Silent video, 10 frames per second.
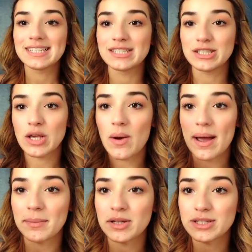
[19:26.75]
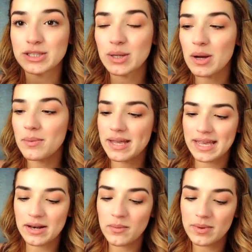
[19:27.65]
So I'm going to go
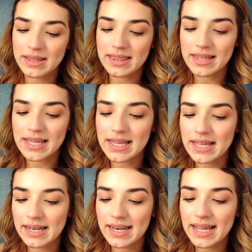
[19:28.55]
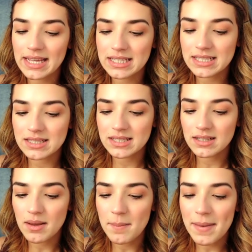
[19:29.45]
in with the NYX
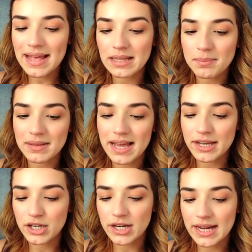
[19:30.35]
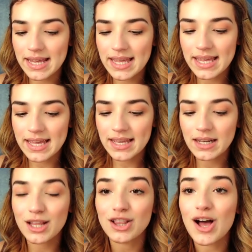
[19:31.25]
matte lip liner in
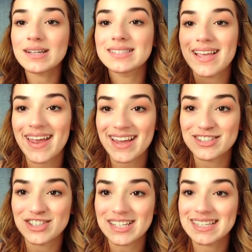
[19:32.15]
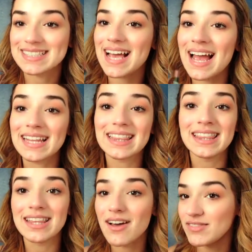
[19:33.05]
Los Angeles. I
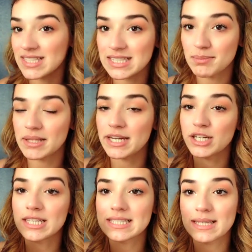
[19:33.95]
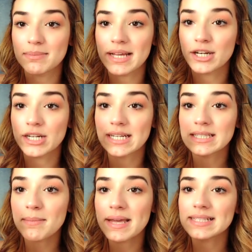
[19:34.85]
love this lip liner. This lip liner
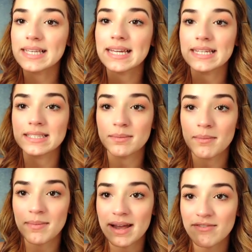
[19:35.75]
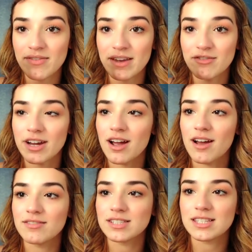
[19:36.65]
is amazing. It's my favorite.
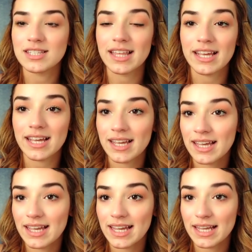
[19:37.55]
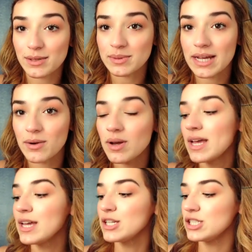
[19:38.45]
Obviously, like, can you tell?
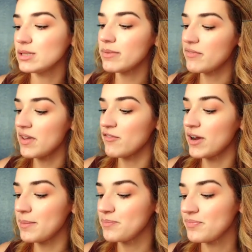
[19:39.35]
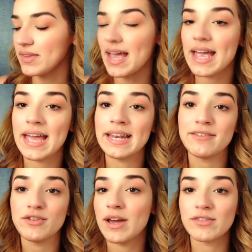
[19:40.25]
She's my favorite. And
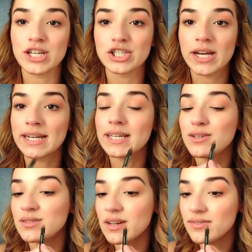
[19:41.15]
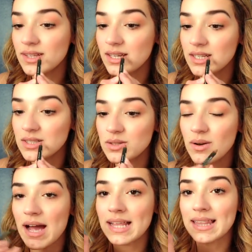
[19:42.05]
if you have not tried it, you definitely need
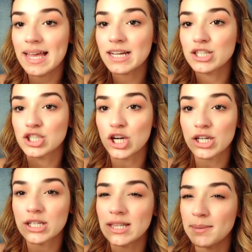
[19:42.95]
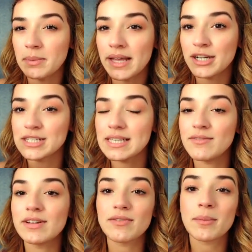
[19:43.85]
to. I like darker lip liners,
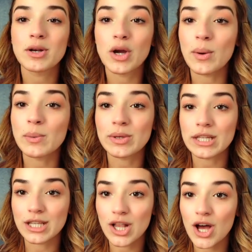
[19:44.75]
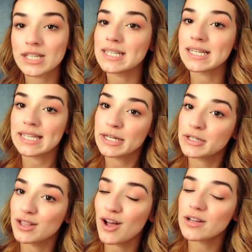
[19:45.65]
even if I'm going to go in with a gloss, like
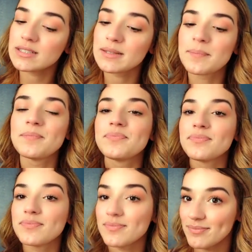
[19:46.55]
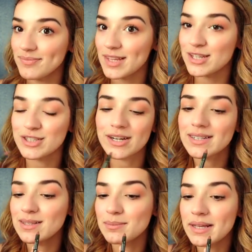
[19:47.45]
lighter gloss. A
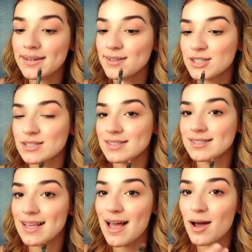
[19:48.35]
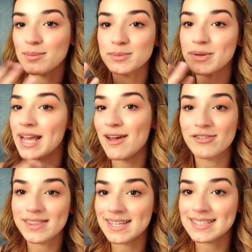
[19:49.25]
darker lip liner just helps bring
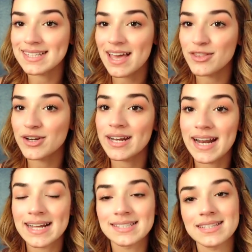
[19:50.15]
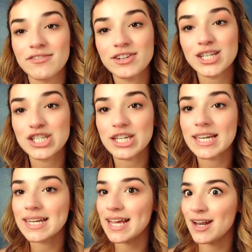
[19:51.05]
everything together and adds
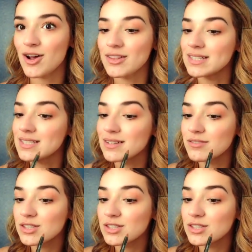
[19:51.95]
definition and all that stuff.